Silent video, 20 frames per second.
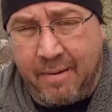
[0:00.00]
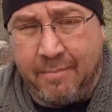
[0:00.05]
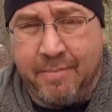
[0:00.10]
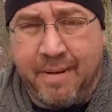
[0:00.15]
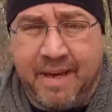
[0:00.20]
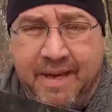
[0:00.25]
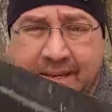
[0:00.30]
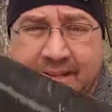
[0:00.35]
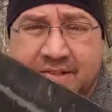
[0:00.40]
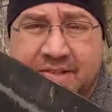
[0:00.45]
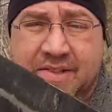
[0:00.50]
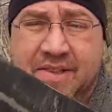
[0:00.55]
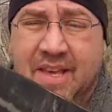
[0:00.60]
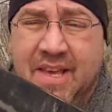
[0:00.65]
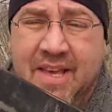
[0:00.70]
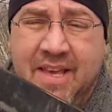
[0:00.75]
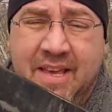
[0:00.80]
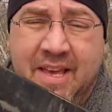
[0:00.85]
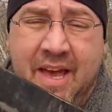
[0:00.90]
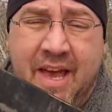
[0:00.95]
is
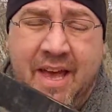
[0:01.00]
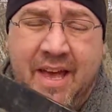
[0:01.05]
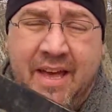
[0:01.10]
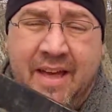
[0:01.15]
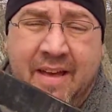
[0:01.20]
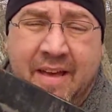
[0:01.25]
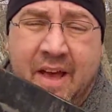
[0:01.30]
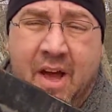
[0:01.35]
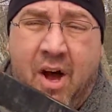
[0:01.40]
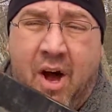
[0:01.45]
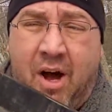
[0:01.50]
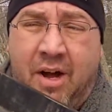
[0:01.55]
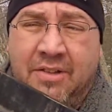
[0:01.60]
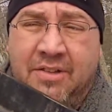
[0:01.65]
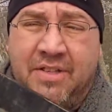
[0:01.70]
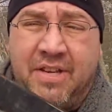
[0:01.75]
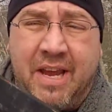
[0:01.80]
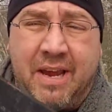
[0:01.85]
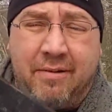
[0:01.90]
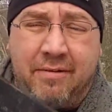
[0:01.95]
the
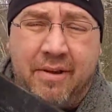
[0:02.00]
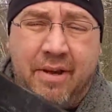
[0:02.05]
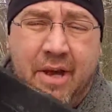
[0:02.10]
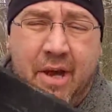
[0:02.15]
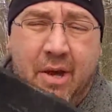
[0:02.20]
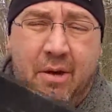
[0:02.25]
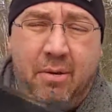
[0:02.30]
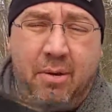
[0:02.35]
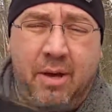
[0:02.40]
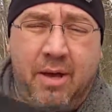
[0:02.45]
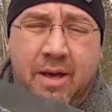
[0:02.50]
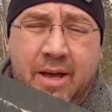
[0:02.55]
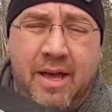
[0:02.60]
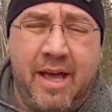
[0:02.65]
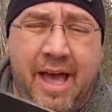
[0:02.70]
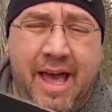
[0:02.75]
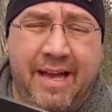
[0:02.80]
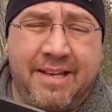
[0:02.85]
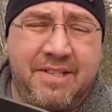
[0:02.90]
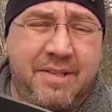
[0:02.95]
Ontario
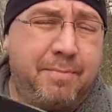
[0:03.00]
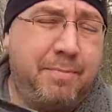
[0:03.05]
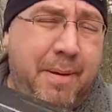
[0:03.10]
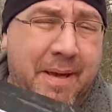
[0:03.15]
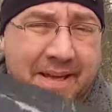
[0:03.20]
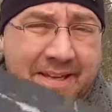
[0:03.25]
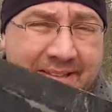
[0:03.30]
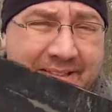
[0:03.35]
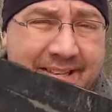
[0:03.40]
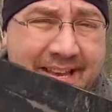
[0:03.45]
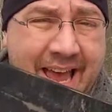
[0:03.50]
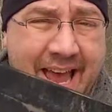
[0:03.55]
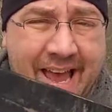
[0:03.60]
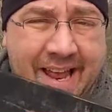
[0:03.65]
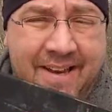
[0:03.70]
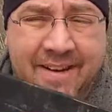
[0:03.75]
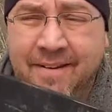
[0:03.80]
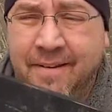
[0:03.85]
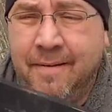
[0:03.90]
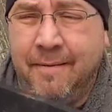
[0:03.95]

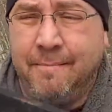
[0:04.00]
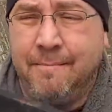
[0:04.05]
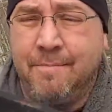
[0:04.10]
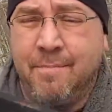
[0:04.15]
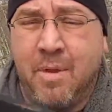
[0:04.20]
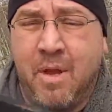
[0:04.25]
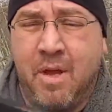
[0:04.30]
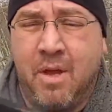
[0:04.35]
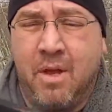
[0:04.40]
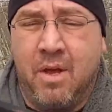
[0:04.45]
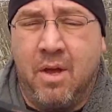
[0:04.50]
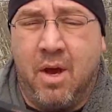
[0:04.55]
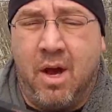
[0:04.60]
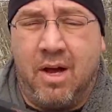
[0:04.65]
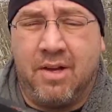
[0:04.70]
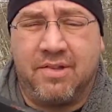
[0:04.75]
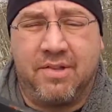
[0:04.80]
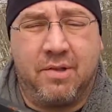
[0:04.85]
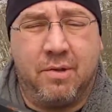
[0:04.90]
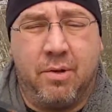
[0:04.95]
SP10,
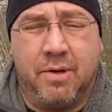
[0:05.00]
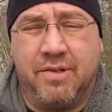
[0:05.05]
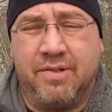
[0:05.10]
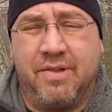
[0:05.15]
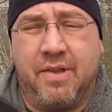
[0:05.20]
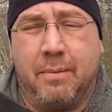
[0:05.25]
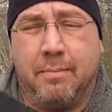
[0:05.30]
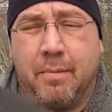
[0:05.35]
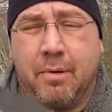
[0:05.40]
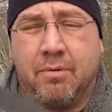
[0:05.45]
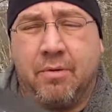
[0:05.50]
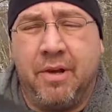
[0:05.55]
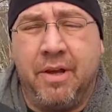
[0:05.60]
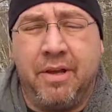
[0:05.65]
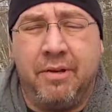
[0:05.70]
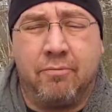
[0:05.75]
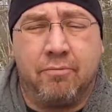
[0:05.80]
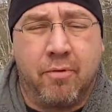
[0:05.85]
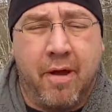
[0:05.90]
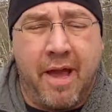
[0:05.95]
also known as the
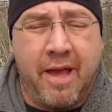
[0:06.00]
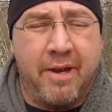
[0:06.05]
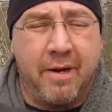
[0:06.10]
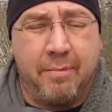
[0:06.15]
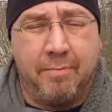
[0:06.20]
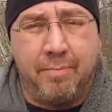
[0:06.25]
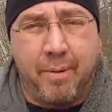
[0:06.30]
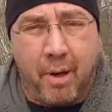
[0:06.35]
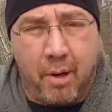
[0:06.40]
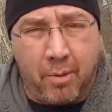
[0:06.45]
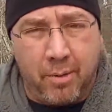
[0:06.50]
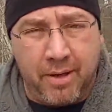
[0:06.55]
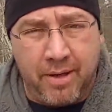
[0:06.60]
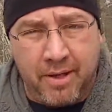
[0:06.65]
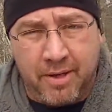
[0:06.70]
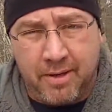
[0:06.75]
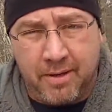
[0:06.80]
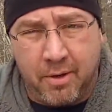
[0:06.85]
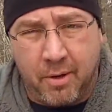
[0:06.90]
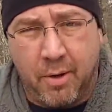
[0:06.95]
Marine Raider Bowie,
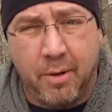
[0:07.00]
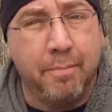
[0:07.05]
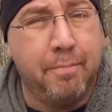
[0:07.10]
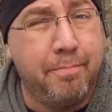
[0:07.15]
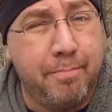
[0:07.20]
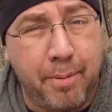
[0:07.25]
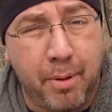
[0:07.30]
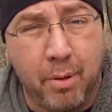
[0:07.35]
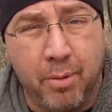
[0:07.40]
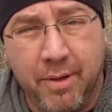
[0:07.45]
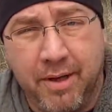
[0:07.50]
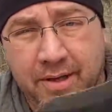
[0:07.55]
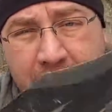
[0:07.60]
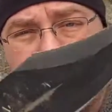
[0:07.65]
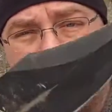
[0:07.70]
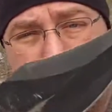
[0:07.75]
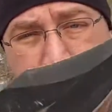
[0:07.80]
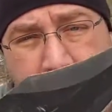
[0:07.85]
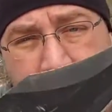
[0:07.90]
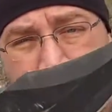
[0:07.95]
or Bowie,
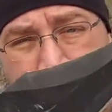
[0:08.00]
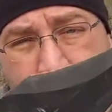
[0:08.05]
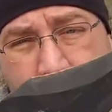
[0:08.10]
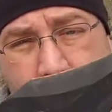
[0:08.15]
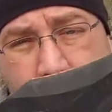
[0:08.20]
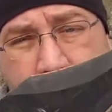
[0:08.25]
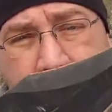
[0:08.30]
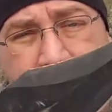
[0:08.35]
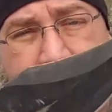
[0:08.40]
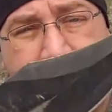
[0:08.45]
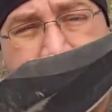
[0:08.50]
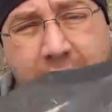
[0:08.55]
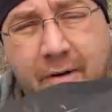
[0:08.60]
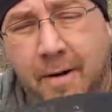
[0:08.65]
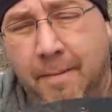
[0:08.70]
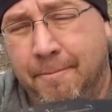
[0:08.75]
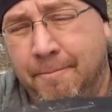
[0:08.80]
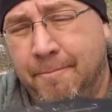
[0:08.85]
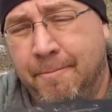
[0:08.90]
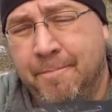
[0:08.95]
depending on where you're
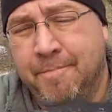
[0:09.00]
from.